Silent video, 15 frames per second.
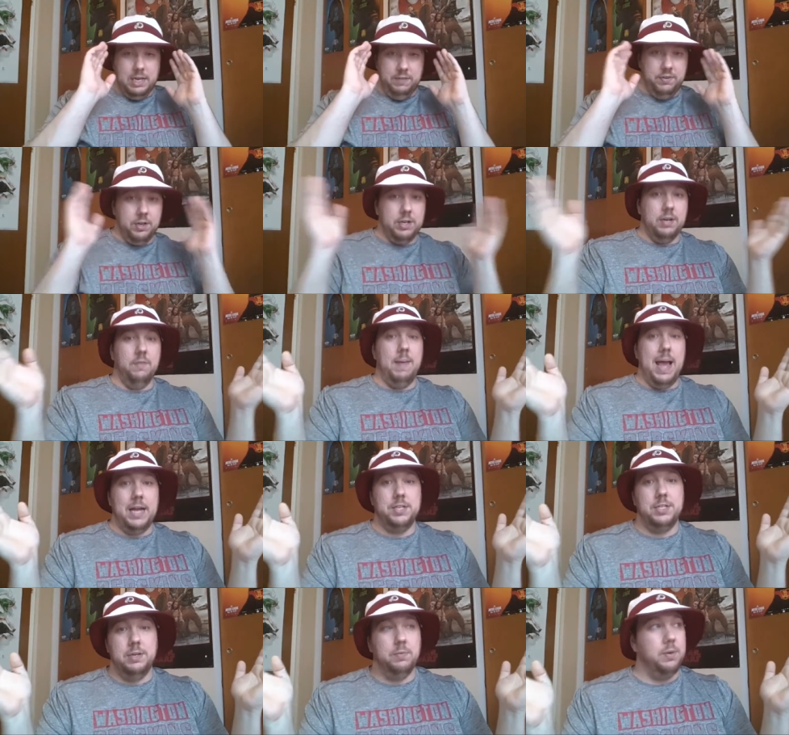if you can
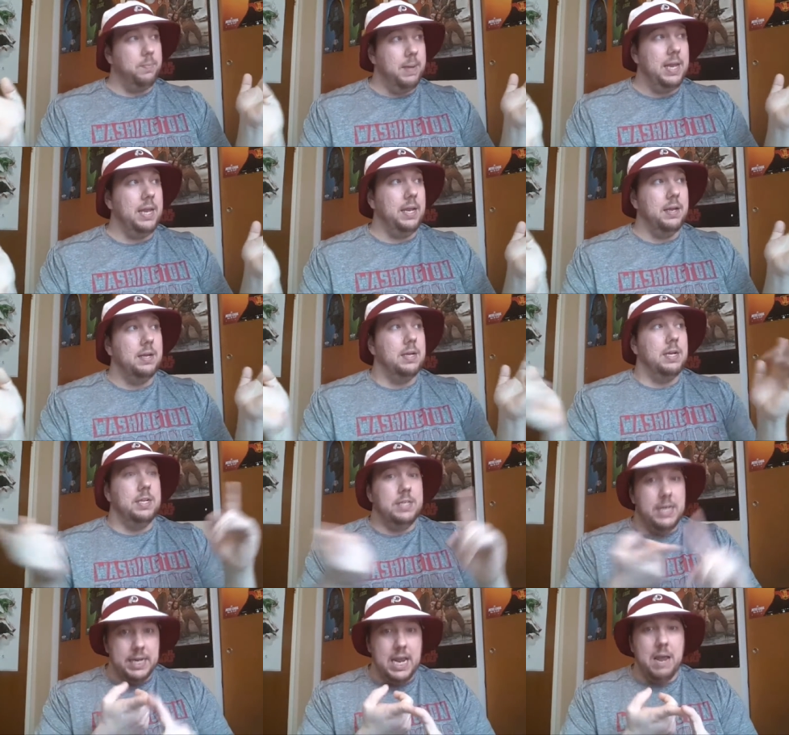imagine it with me,
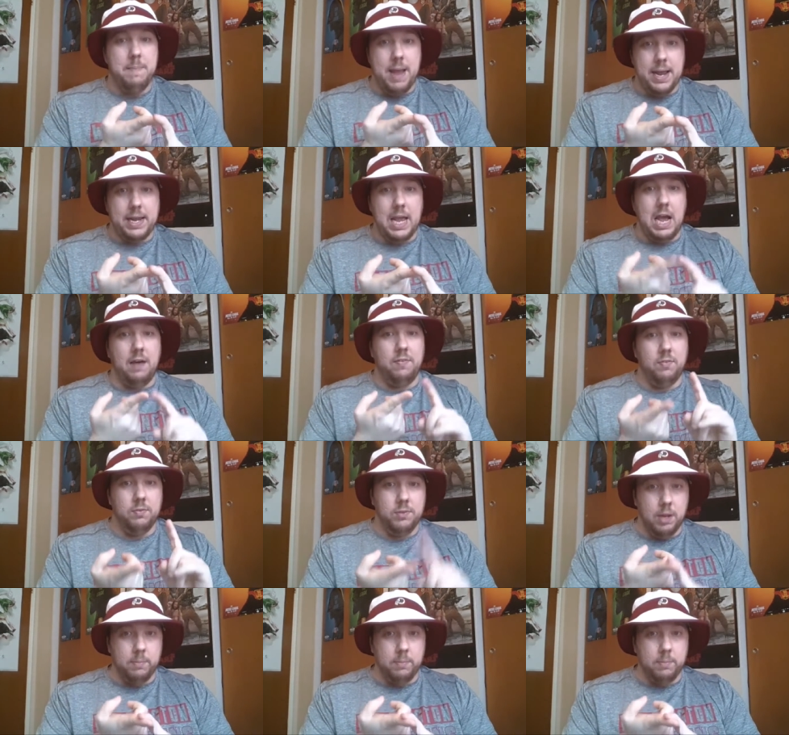DK Metcalf,